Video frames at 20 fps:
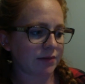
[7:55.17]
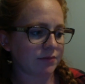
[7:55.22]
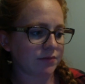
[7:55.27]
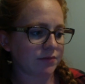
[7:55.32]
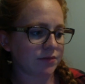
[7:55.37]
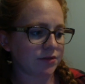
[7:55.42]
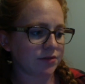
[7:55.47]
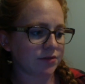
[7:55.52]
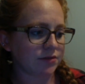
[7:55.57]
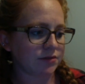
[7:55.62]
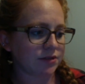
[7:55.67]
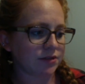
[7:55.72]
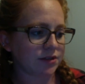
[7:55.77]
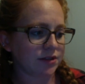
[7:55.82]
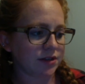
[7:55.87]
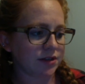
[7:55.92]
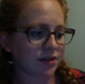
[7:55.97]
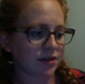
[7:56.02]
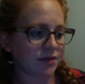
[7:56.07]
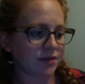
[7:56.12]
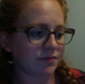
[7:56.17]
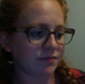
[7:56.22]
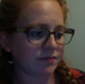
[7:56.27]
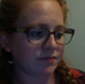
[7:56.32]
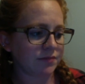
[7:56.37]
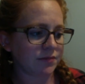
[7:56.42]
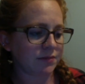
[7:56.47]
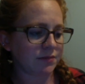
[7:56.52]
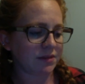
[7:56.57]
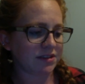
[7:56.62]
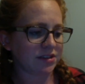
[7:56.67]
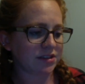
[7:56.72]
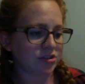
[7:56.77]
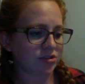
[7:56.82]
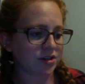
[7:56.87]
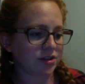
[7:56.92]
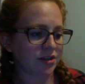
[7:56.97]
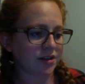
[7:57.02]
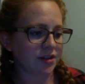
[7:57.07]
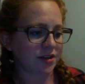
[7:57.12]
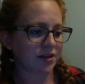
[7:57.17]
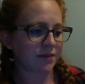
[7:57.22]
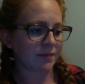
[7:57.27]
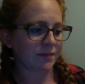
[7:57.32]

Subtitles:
You don't need a message or anything.